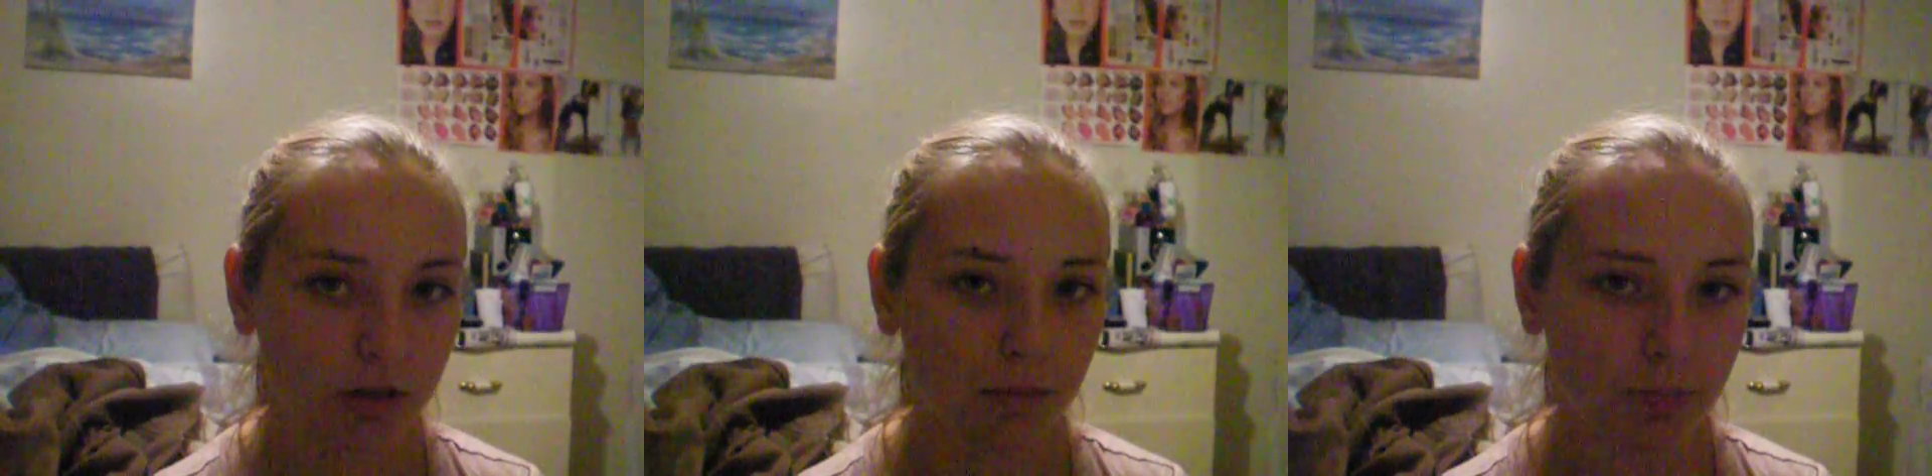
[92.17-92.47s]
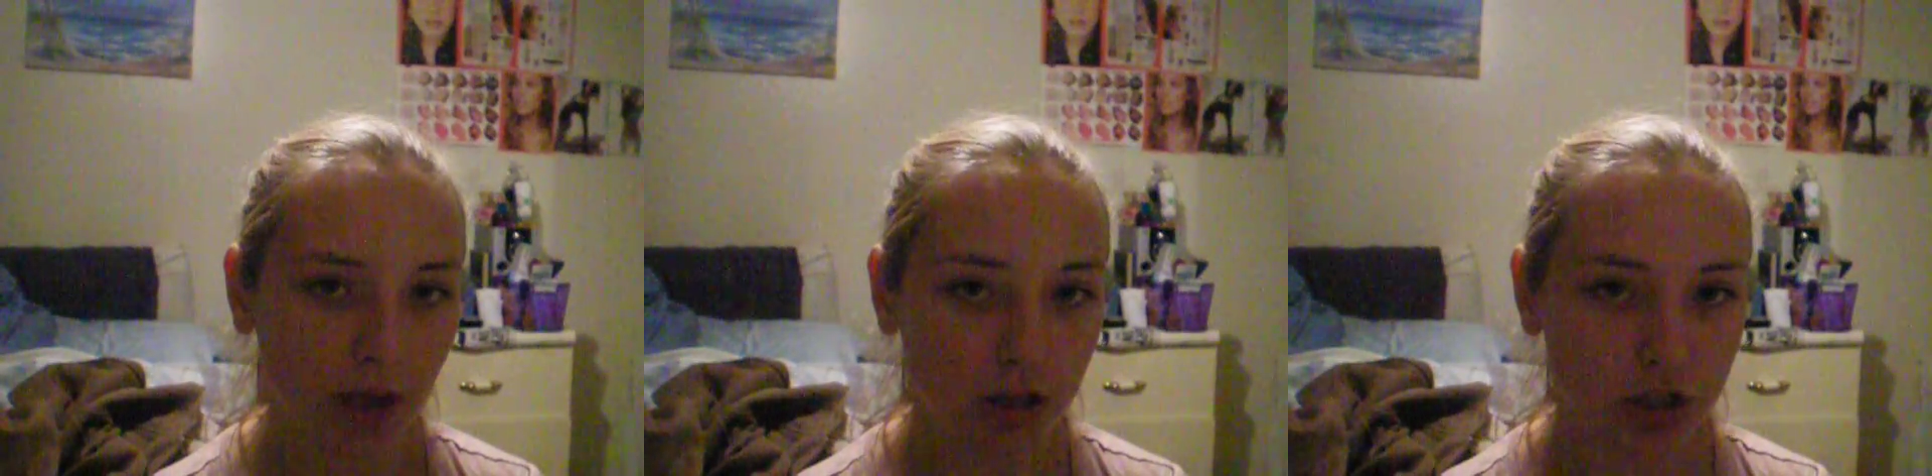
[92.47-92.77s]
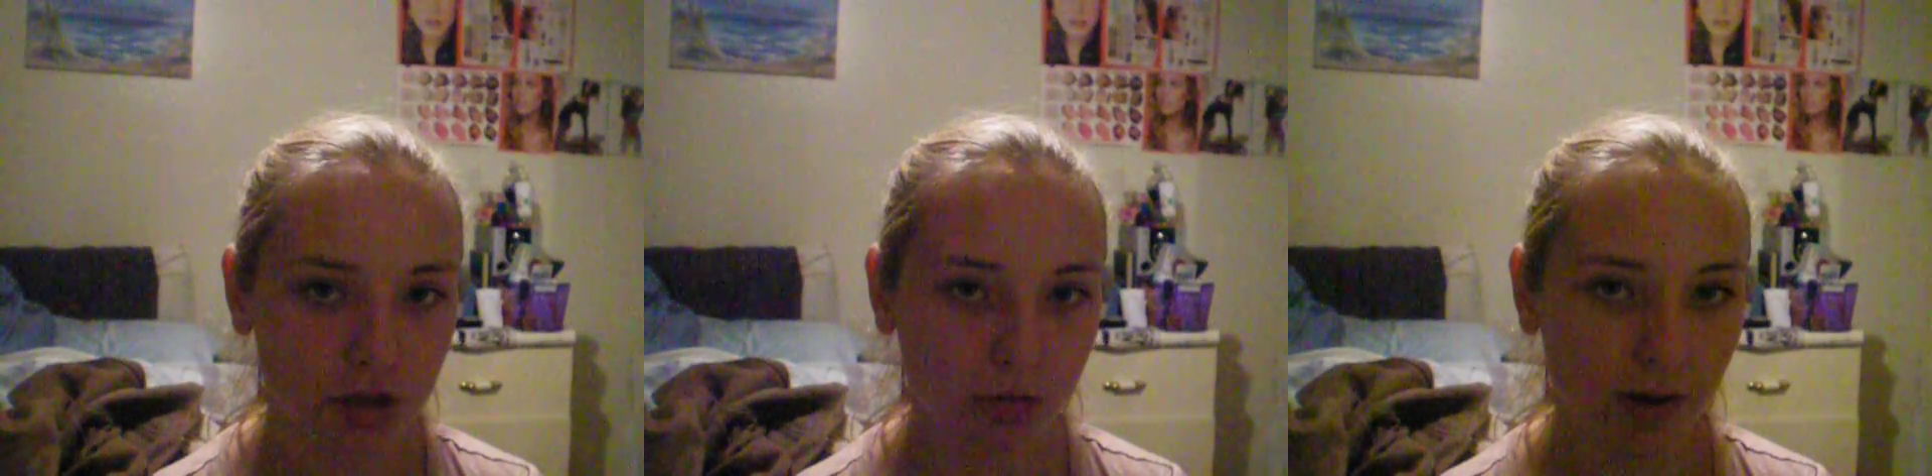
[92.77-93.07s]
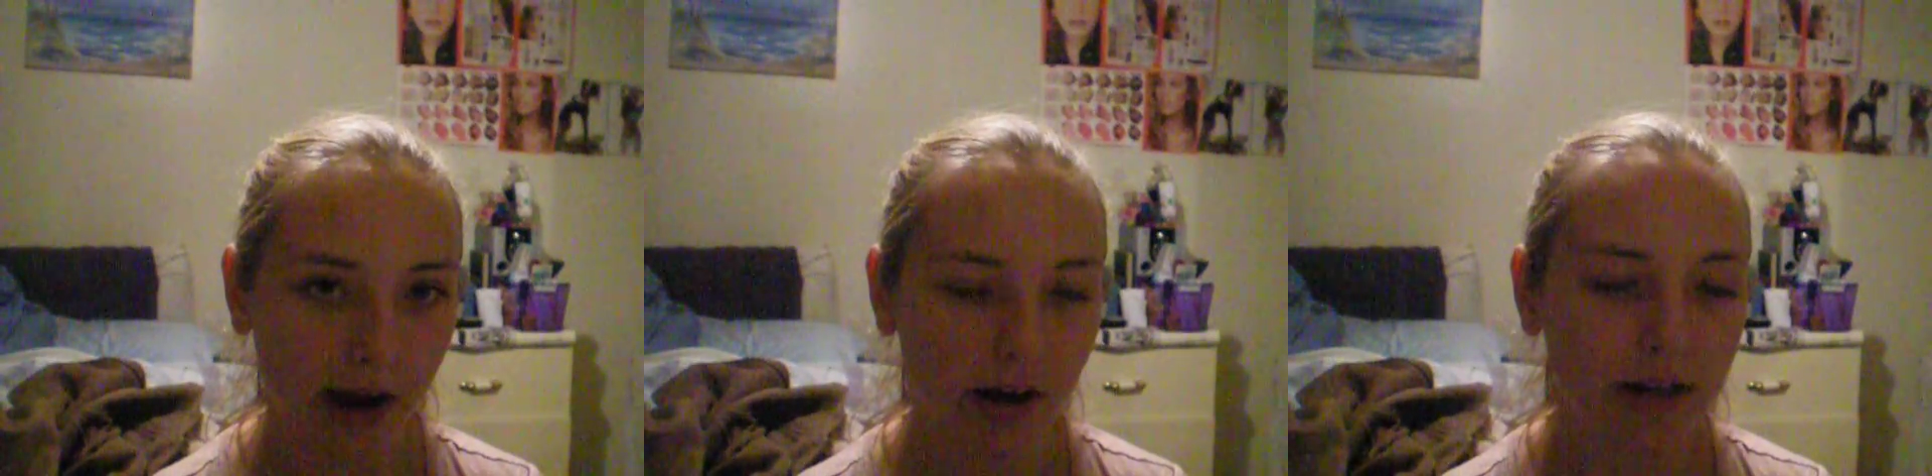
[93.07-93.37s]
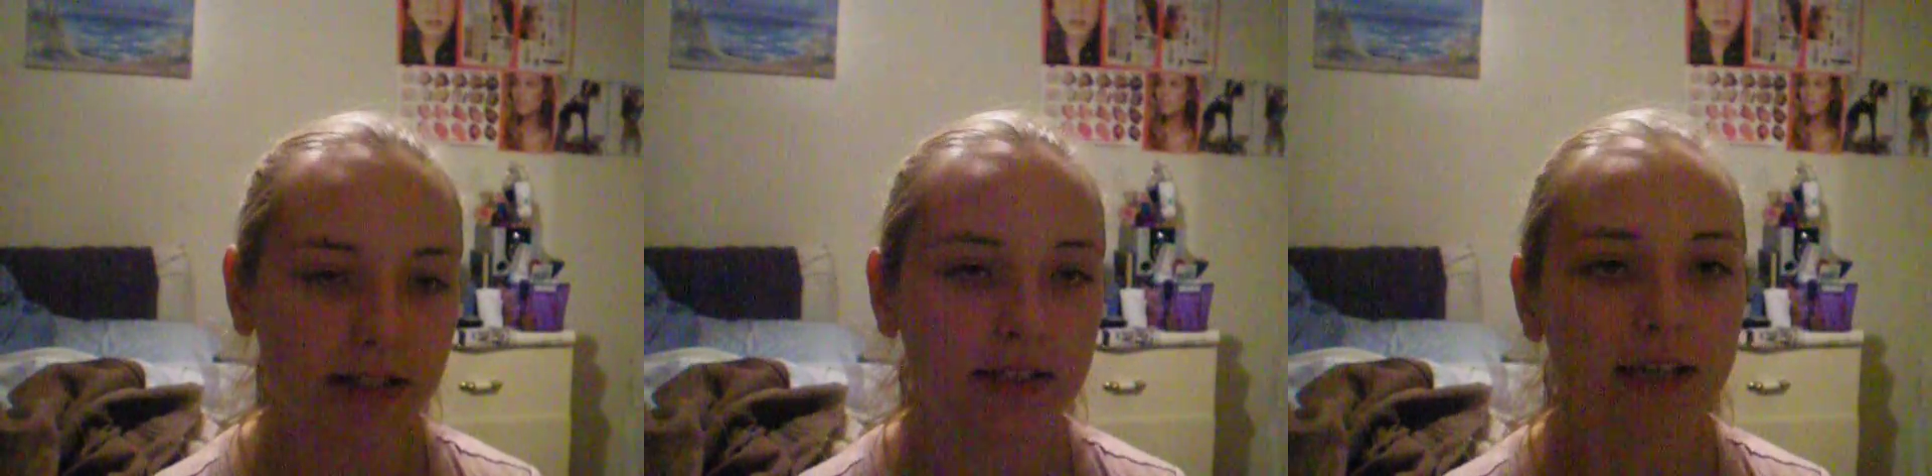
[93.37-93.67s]

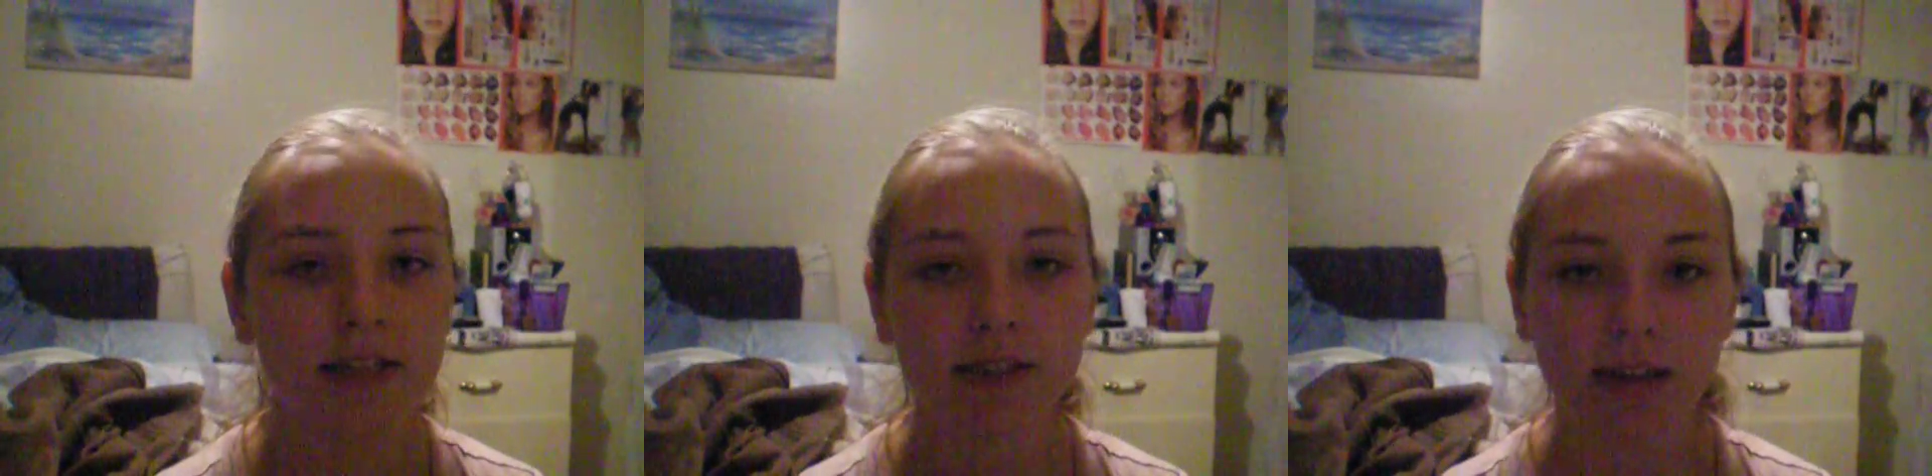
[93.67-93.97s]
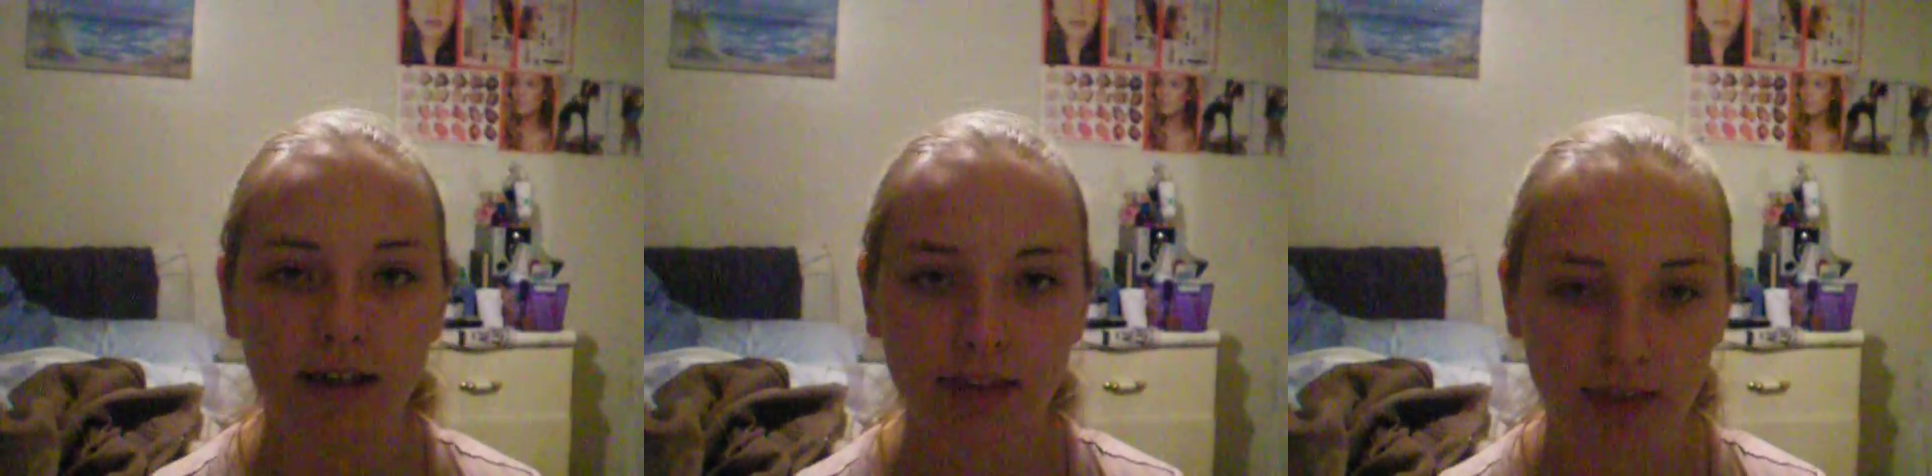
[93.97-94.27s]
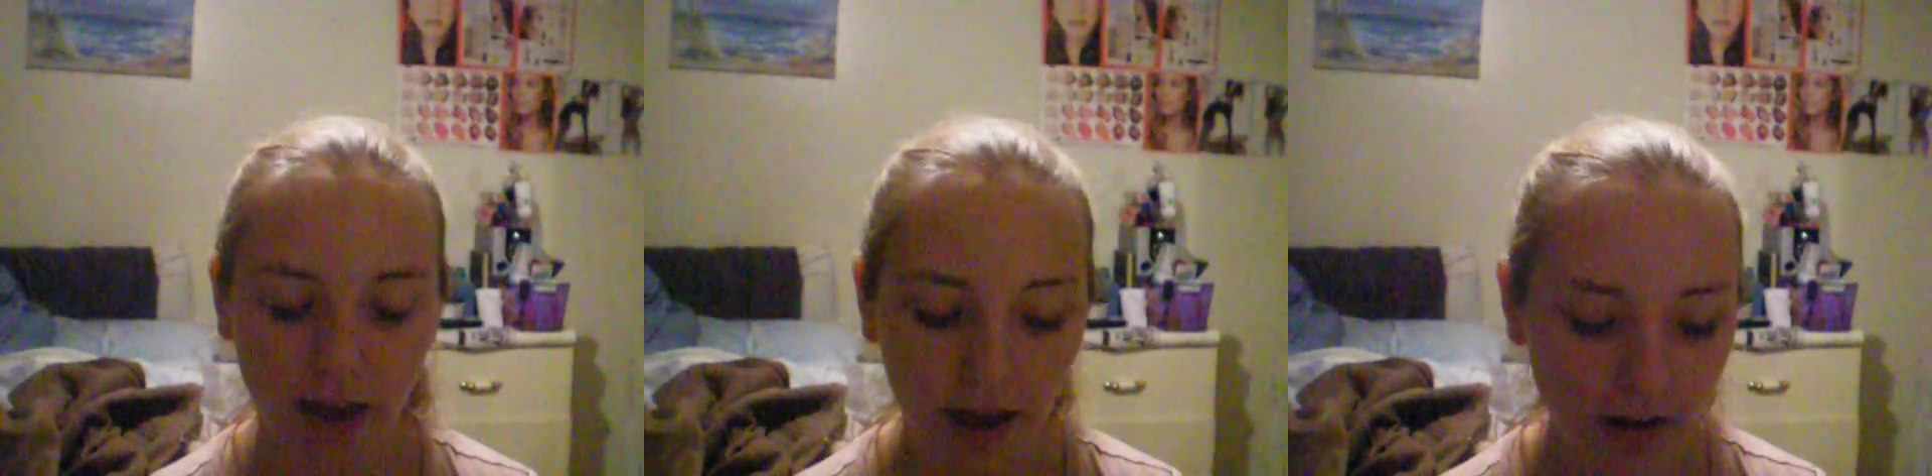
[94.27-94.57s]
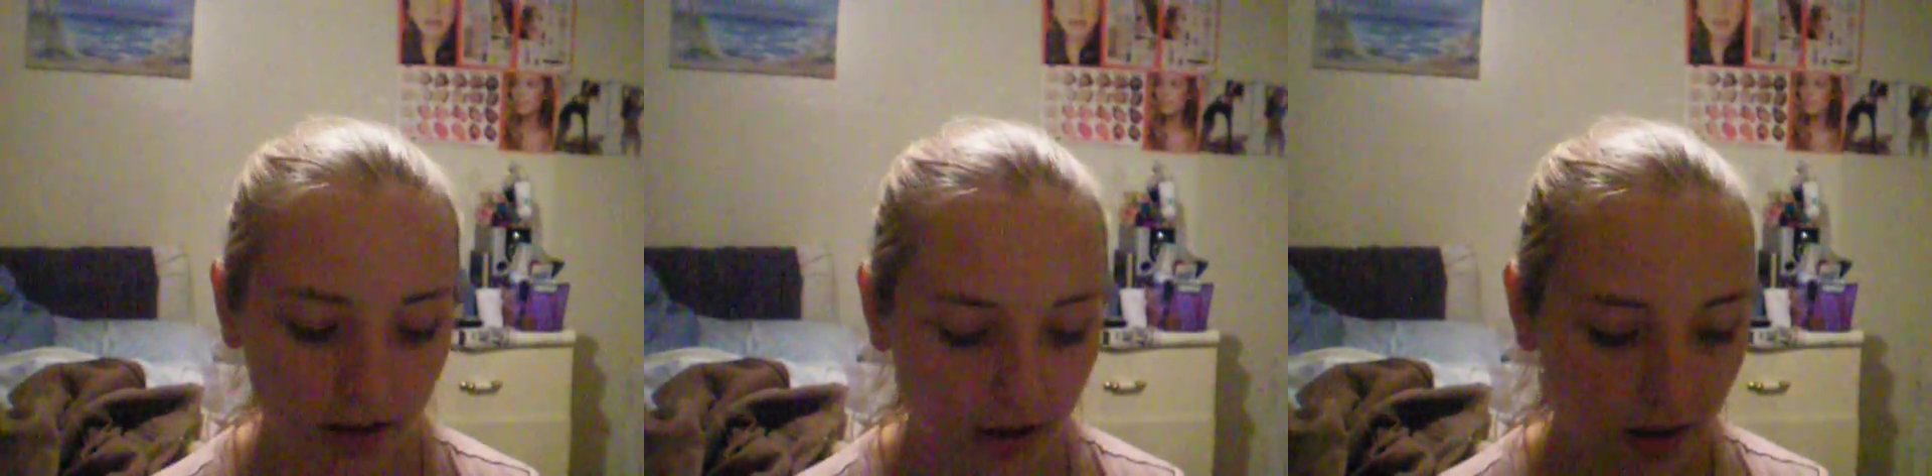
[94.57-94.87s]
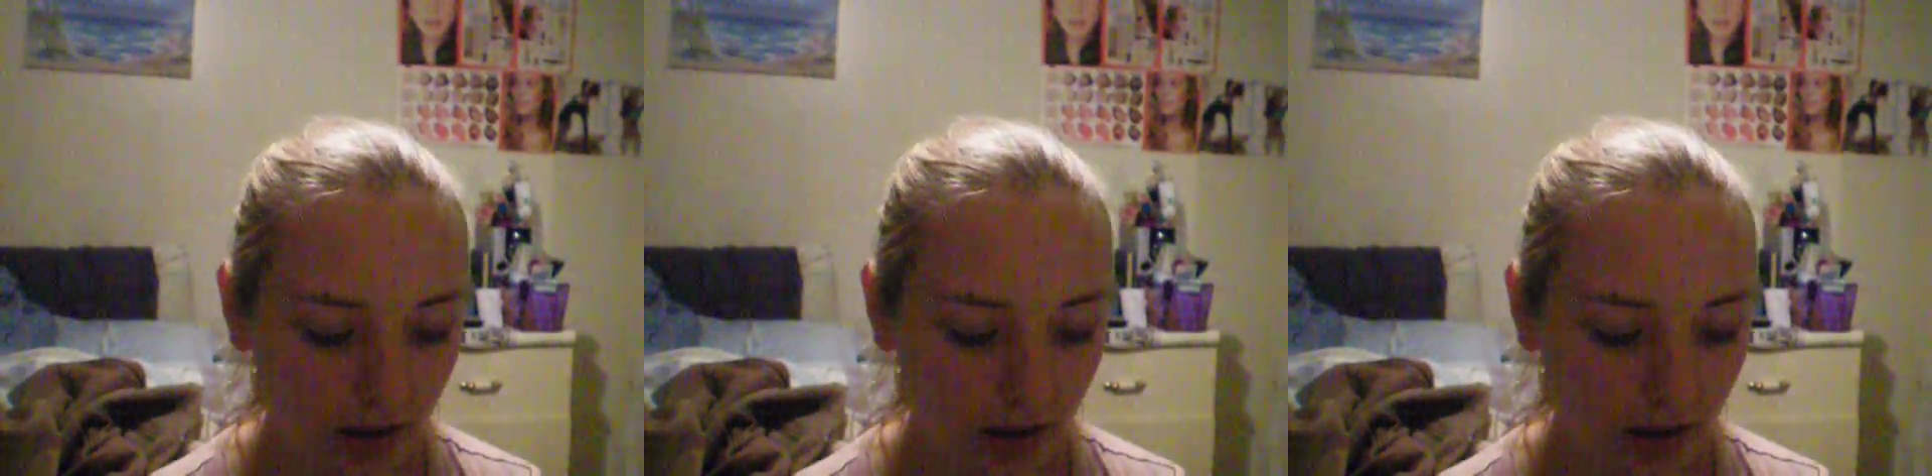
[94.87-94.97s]
obituaries, things like that.